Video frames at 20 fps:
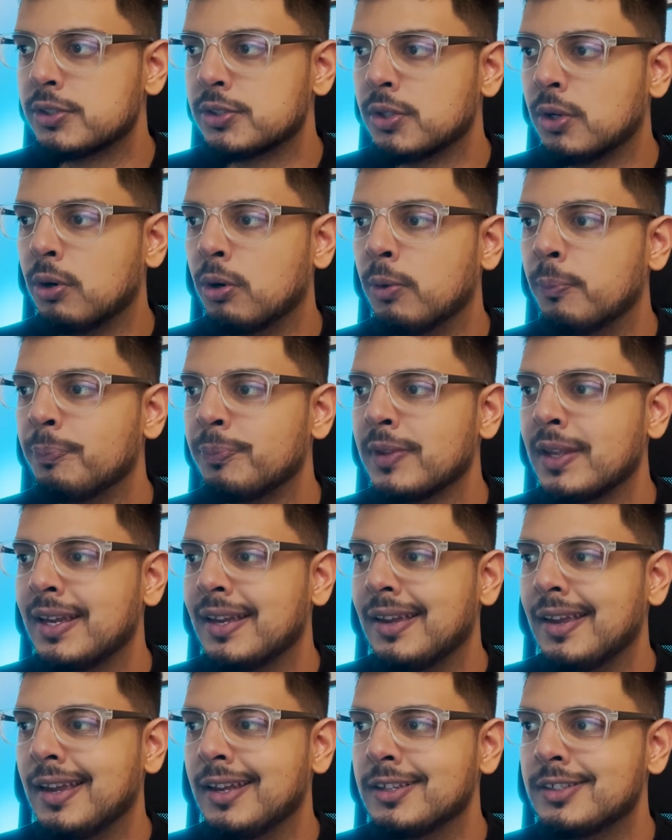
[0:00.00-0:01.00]
So
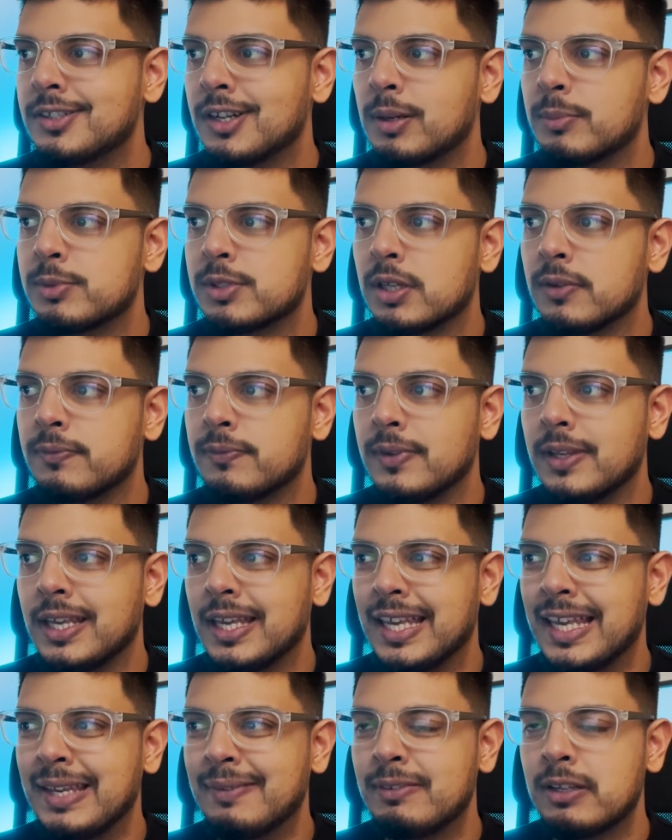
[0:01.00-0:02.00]
in terms of
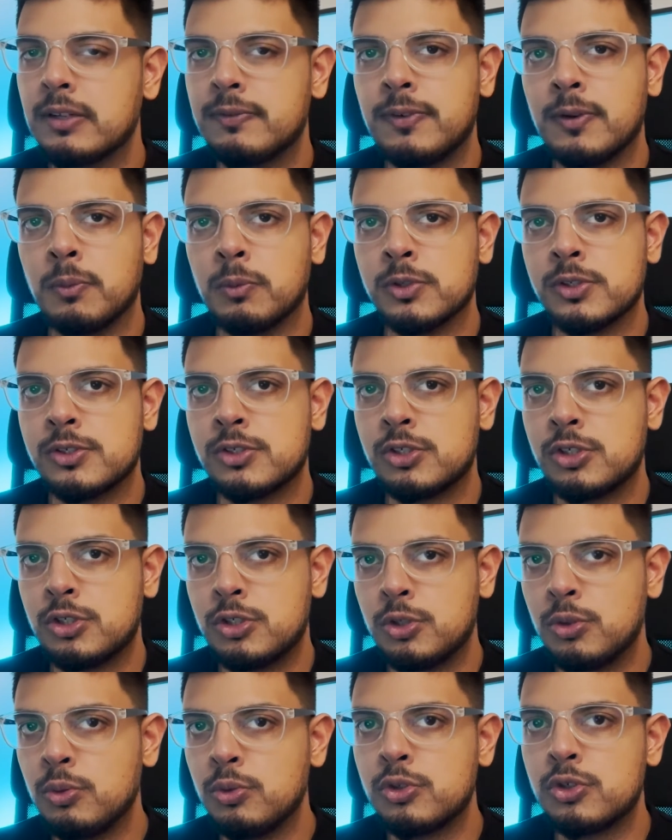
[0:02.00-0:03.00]
even if it was
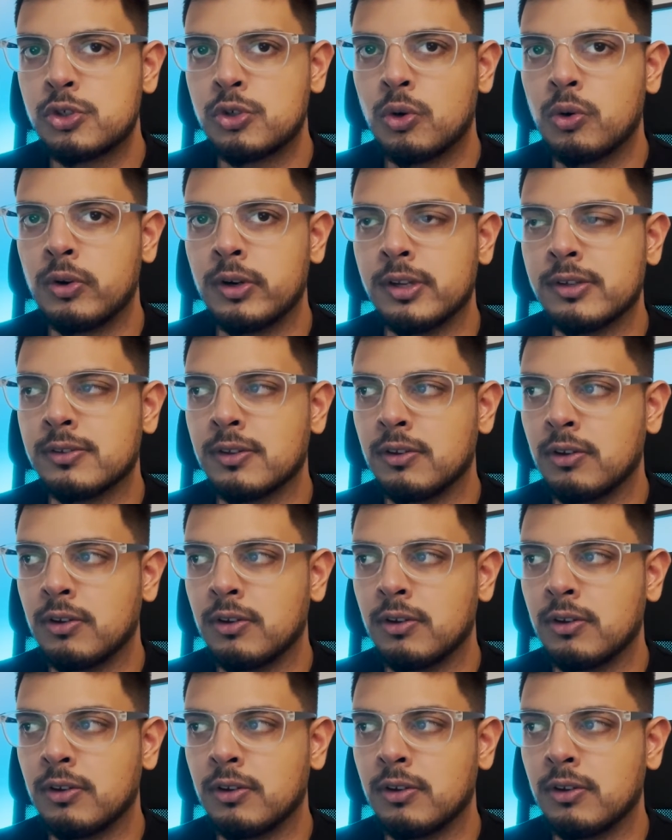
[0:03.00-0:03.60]
2 stories,